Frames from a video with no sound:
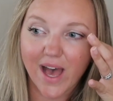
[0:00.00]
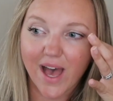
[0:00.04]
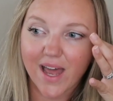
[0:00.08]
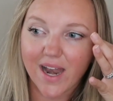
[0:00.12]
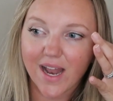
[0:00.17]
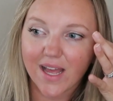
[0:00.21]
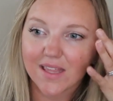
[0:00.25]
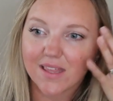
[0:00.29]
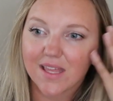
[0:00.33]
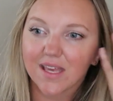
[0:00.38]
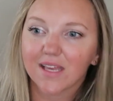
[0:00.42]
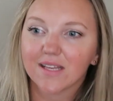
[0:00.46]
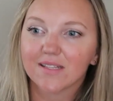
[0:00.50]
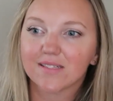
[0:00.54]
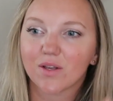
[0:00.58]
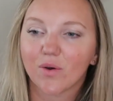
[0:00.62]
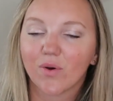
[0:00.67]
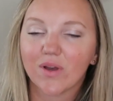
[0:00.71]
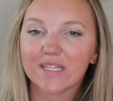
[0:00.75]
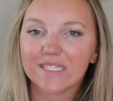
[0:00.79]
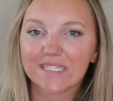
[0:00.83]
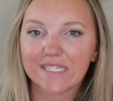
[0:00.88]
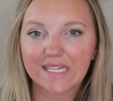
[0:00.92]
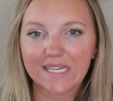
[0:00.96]
that, I think, is
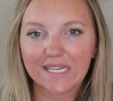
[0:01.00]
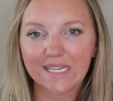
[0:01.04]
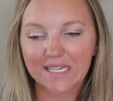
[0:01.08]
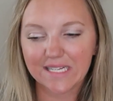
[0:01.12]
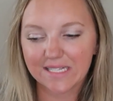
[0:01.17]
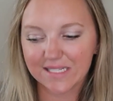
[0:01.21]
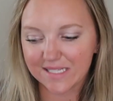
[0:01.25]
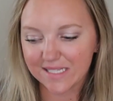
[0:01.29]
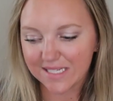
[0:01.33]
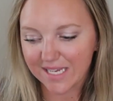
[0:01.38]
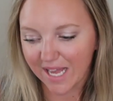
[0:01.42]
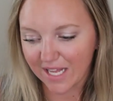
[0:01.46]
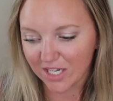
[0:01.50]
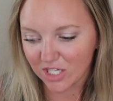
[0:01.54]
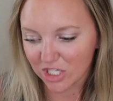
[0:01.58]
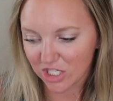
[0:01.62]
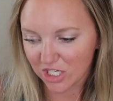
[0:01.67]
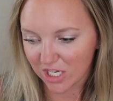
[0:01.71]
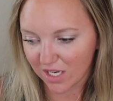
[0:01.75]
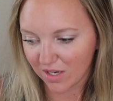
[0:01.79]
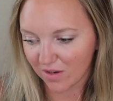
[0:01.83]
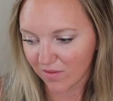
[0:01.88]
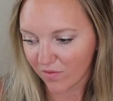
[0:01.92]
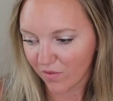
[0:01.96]
going to ease
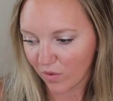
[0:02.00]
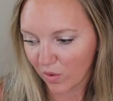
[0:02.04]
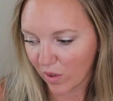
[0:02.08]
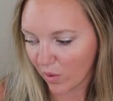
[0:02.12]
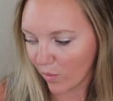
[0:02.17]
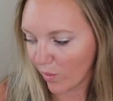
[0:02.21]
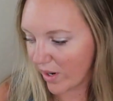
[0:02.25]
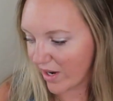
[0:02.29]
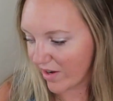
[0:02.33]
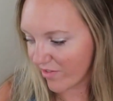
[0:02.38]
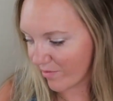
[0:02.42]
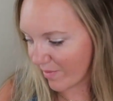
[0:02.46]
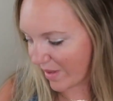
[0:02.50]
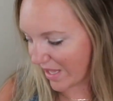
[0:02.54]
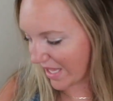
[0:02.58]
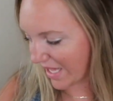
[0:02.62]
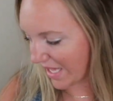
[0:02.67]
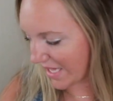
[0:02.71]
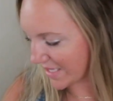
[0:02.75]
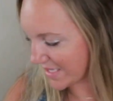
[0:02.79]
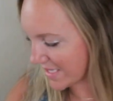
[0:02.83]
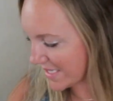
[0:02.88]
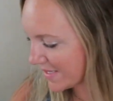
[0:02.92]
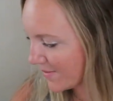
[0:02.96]
tension for one of my
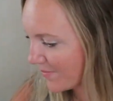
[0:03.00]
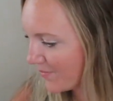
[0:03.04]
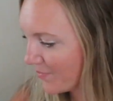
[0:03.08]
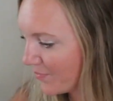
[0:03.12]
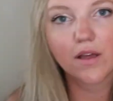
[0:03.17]
kids.